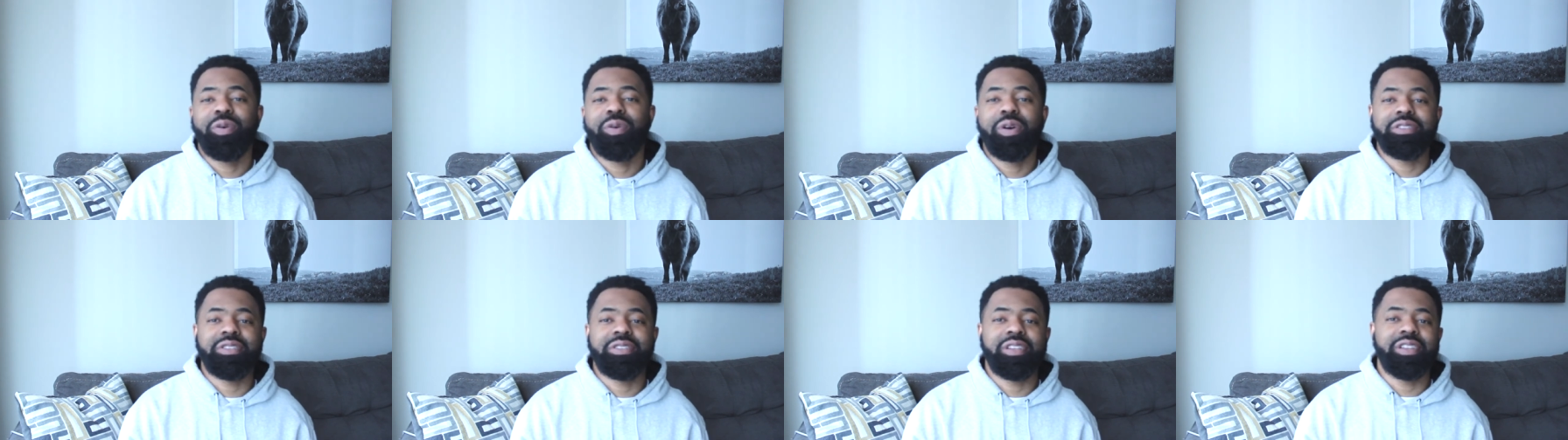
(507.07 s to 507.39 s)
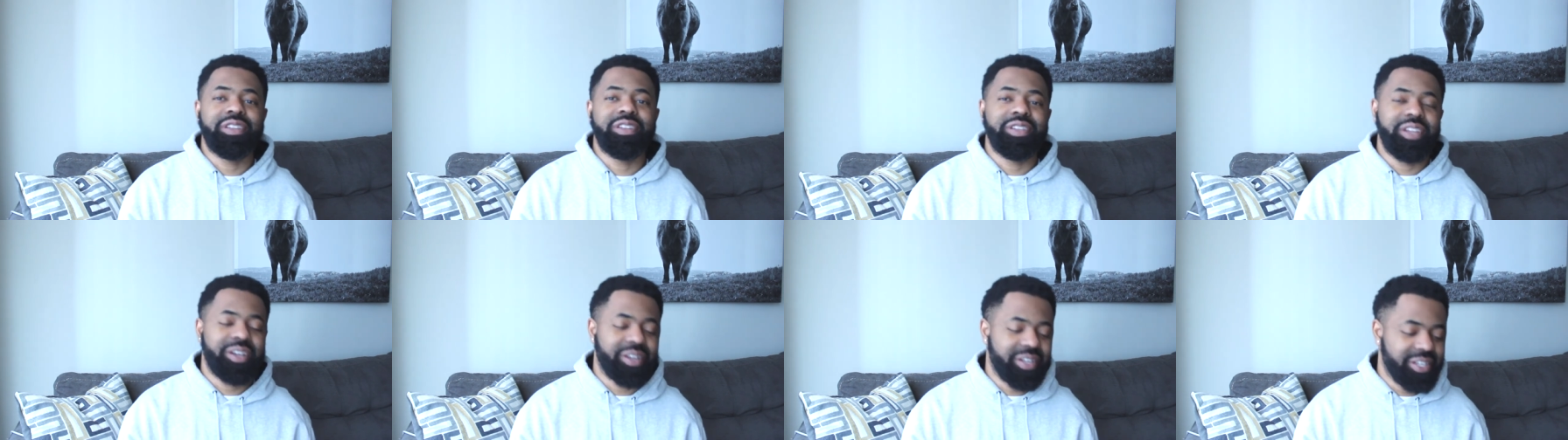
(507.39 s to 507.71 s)
want
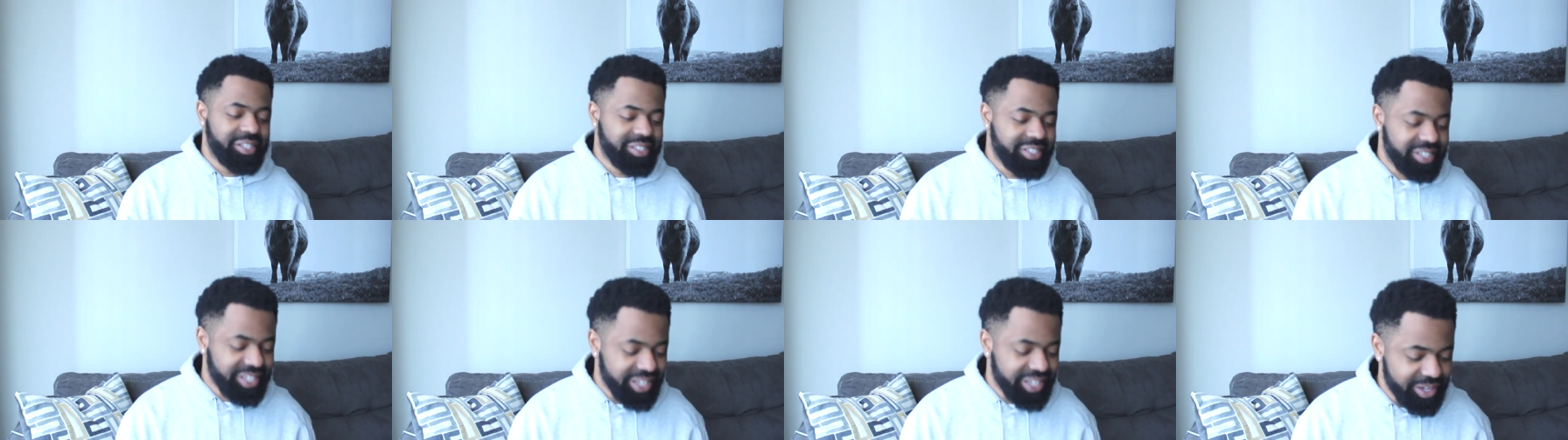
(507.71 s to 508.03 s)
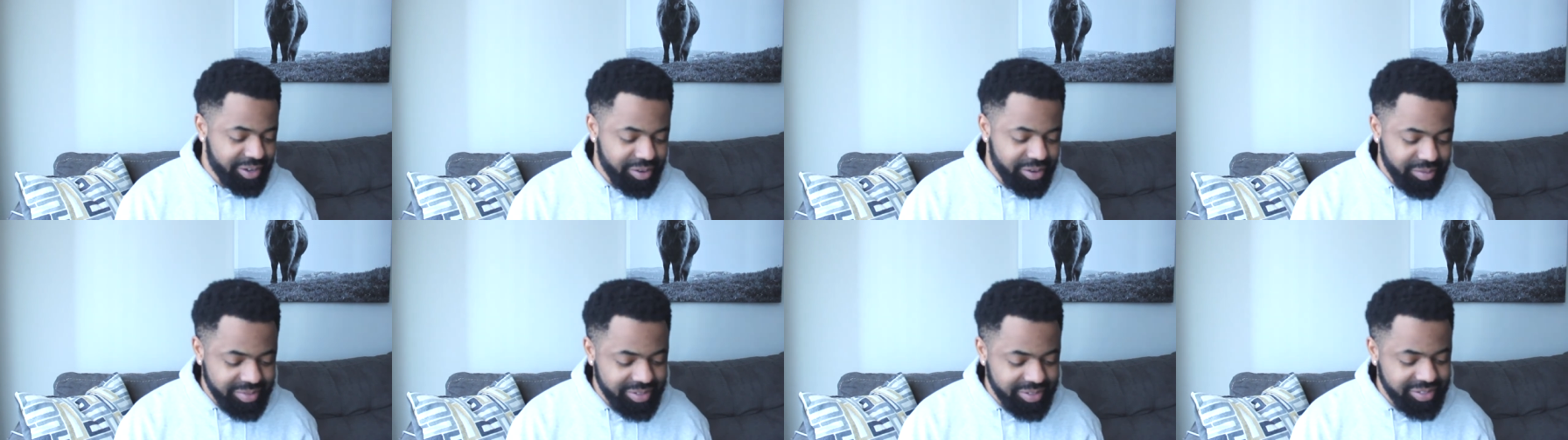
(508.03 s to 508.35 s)
you to know the
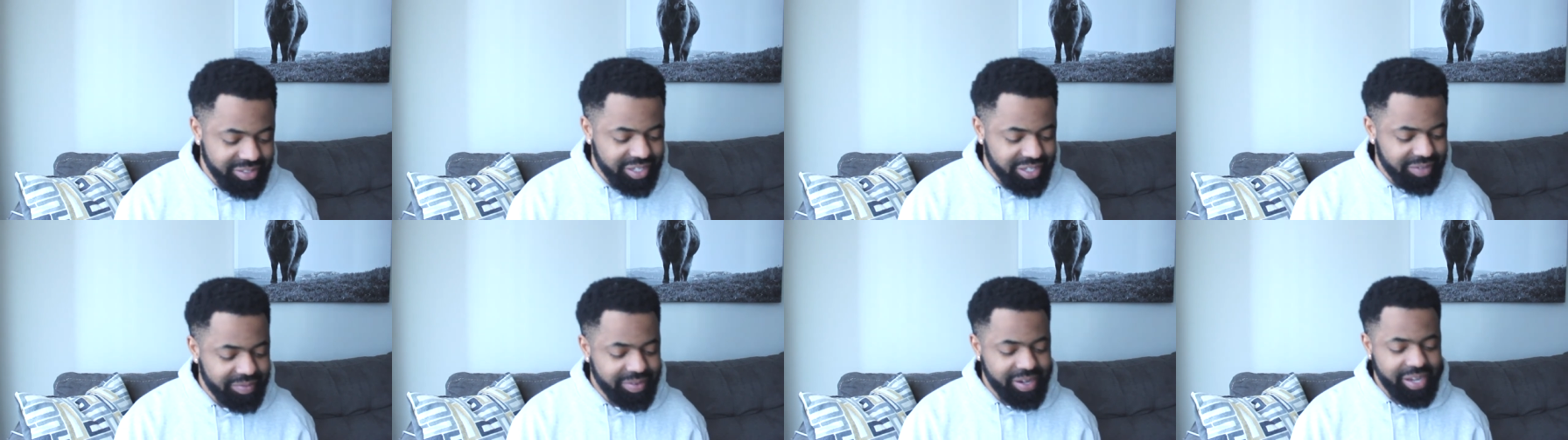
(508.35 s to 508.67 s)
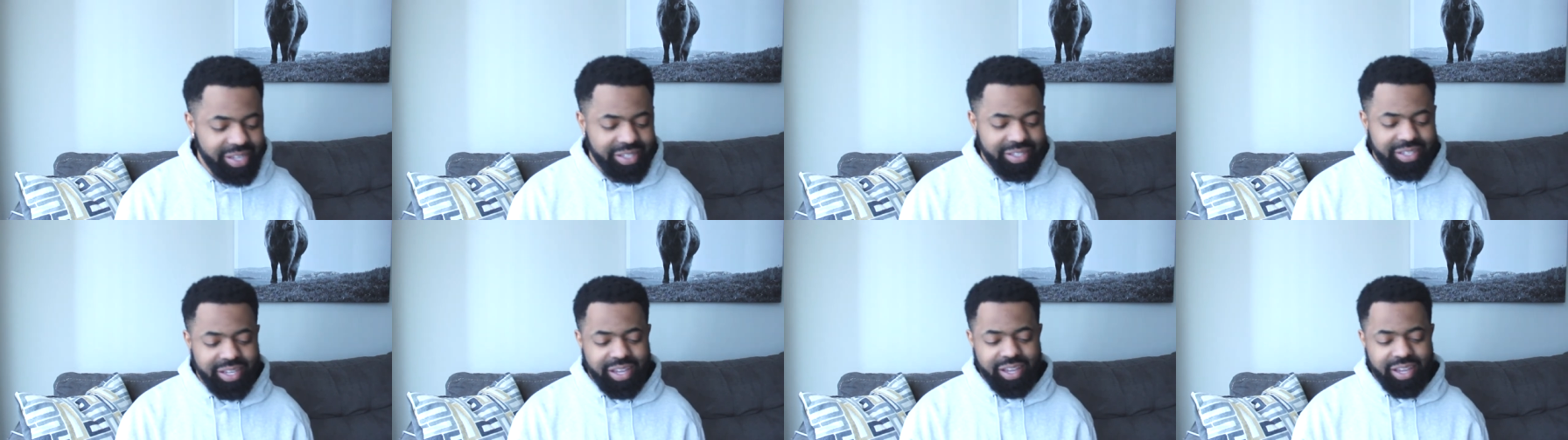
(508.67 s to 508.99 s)
gems and stuff
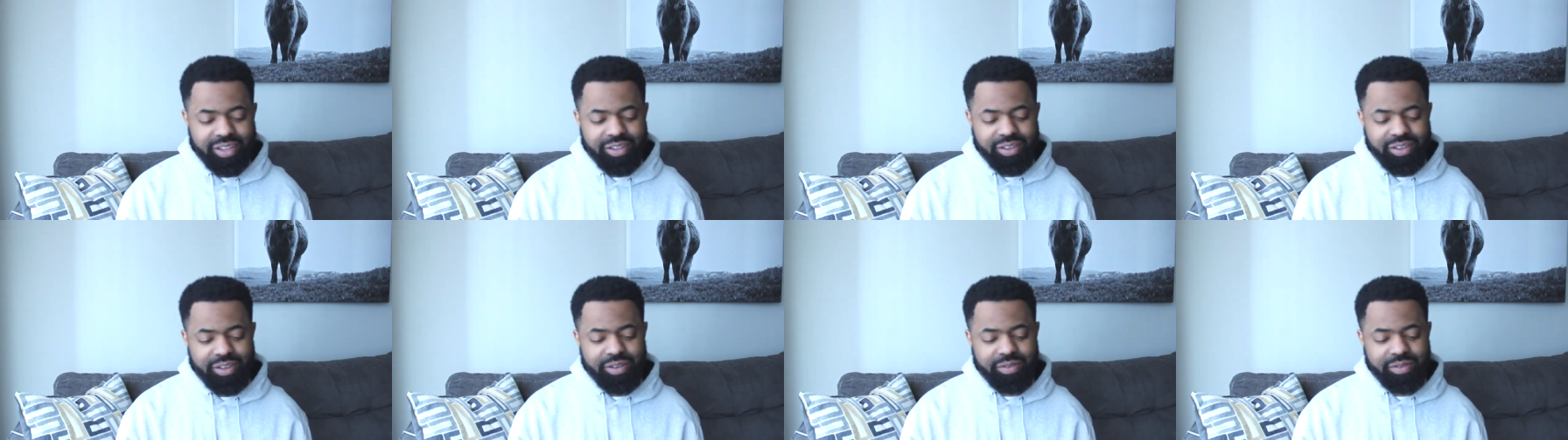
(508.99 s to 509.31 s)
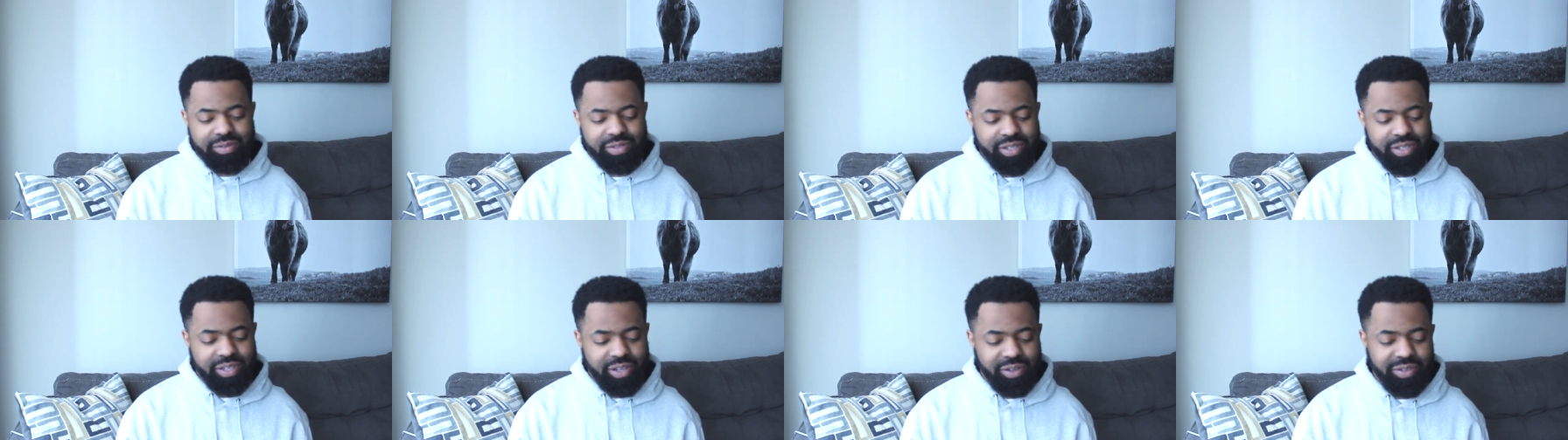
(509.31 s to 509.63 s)
like that, you know what
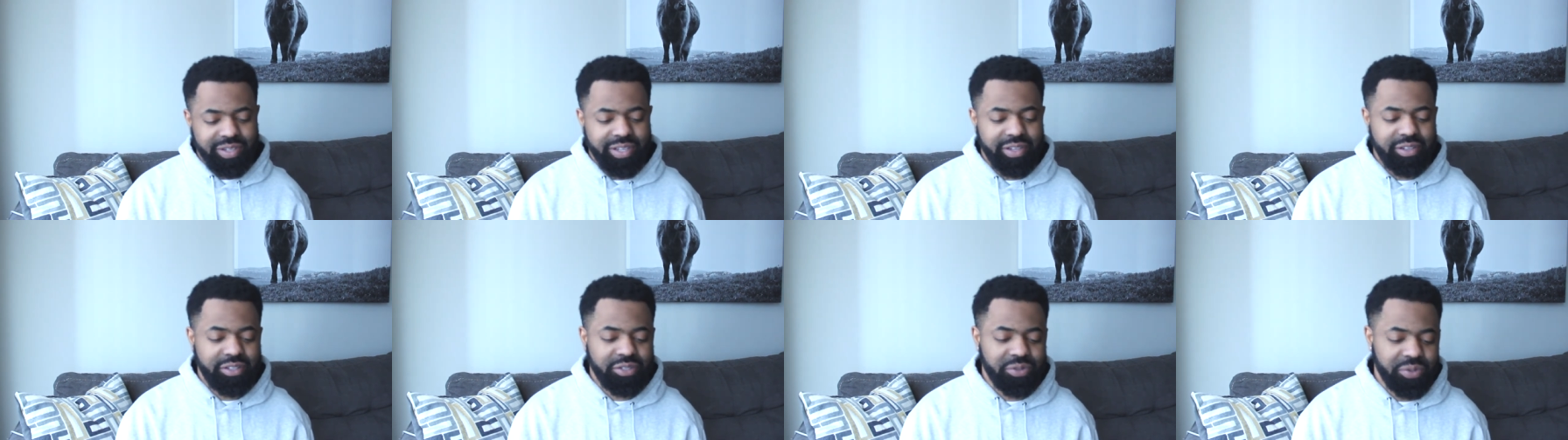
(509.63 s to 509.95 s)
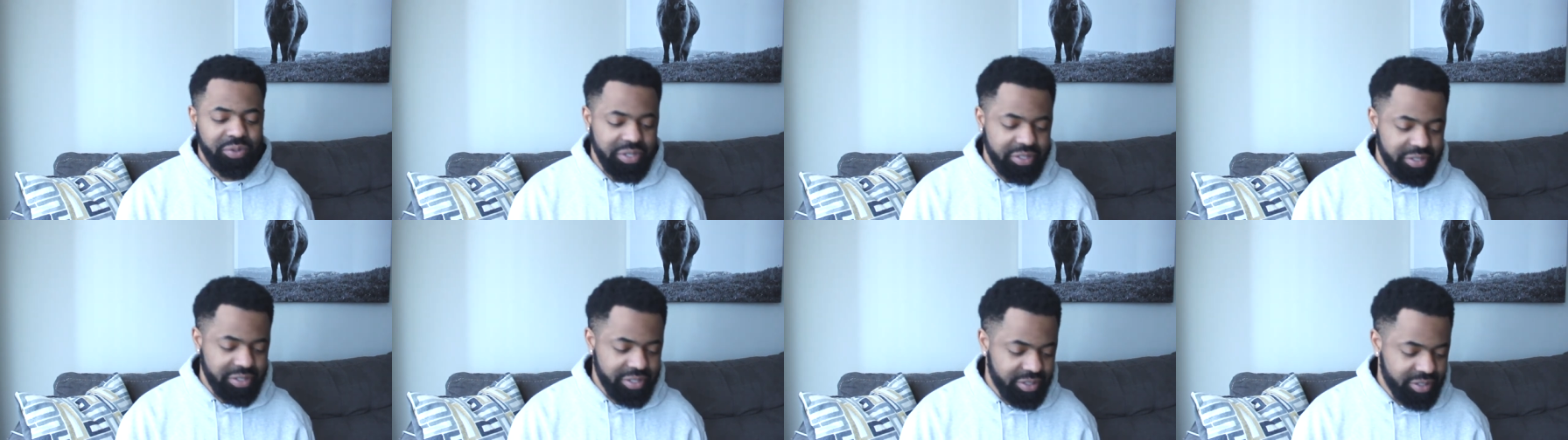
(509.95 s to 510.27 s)
I'm saying? Don't get it
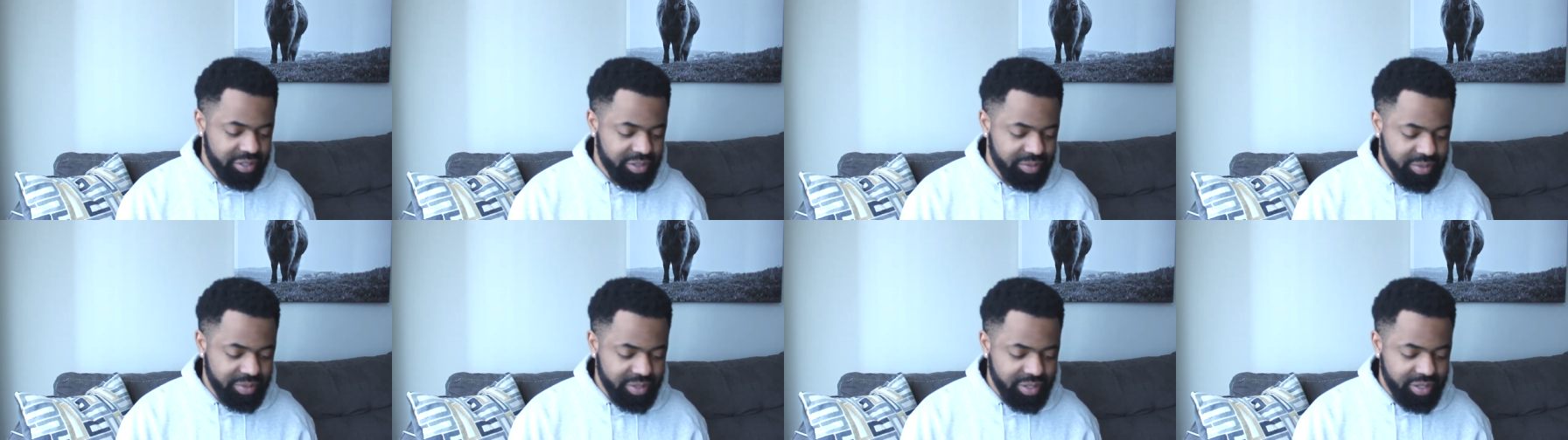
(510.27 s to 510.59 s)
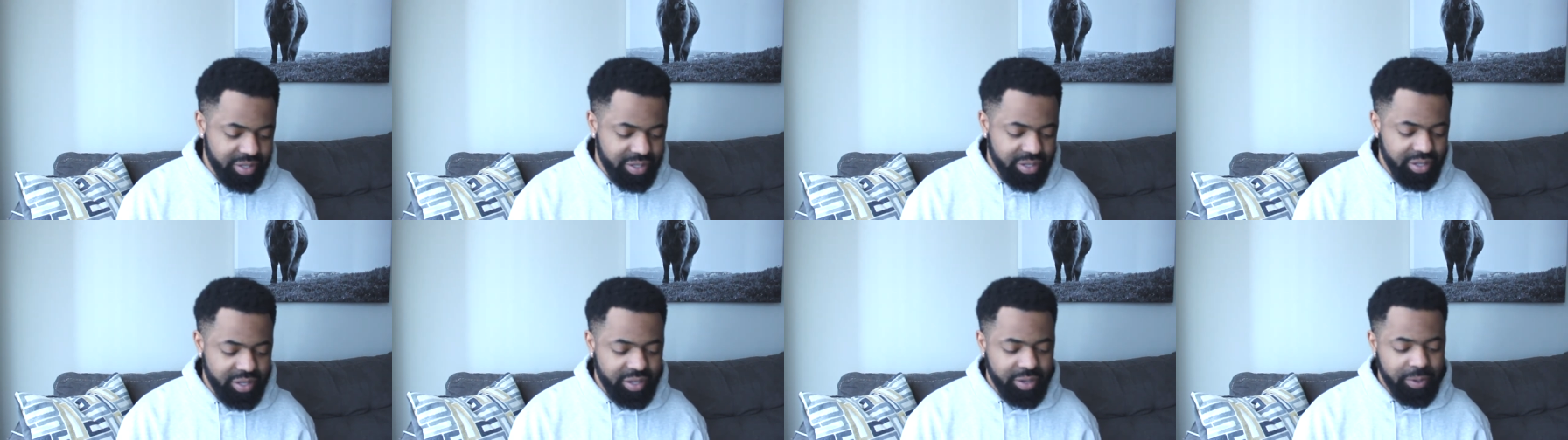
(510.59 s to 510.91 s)
twisted, you know what
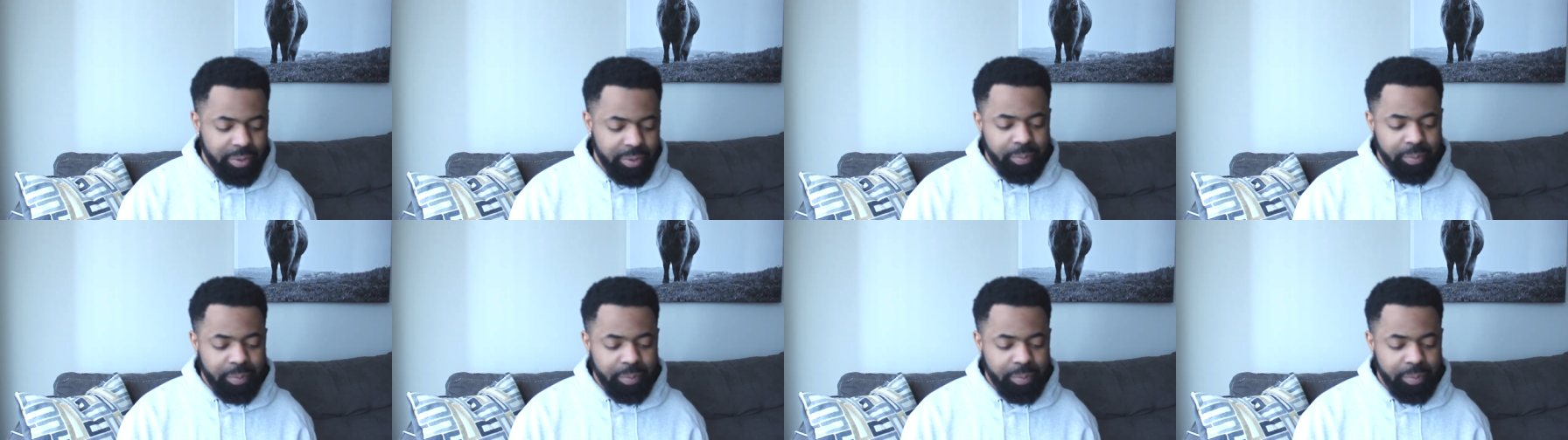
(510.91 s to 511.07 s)
I'm saying?